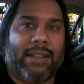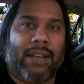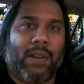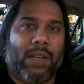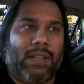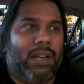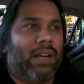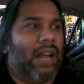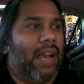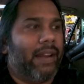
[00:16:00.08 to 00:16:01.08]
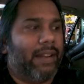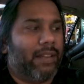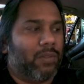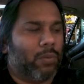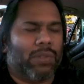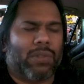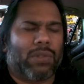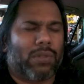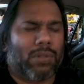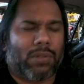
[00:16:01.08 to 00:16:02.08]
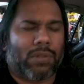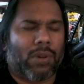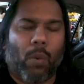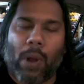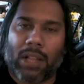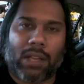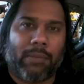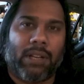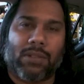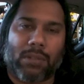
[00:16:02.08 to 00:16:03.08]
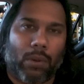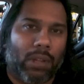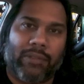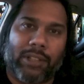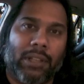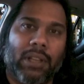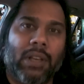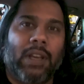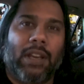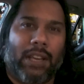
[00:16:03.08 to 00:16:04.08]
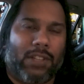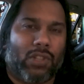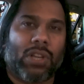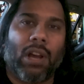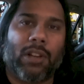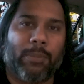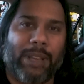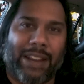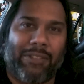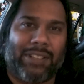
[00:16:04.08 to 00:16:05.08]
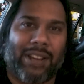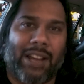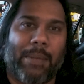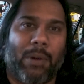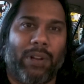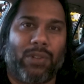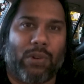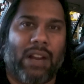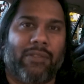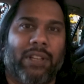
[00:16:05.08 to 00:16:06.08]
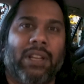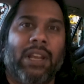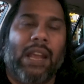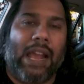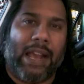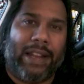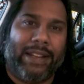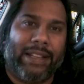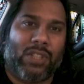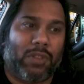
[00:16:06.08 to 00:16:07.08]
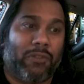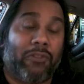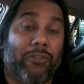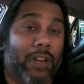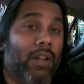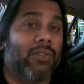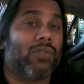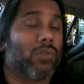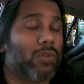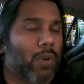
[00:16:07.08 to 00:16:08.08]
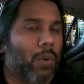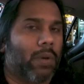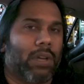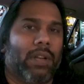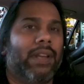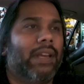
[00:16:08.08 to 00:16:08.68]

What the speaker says: down in there and it was so welcoming and so loving. It just hugged me every time I went driving, and it just felt so good.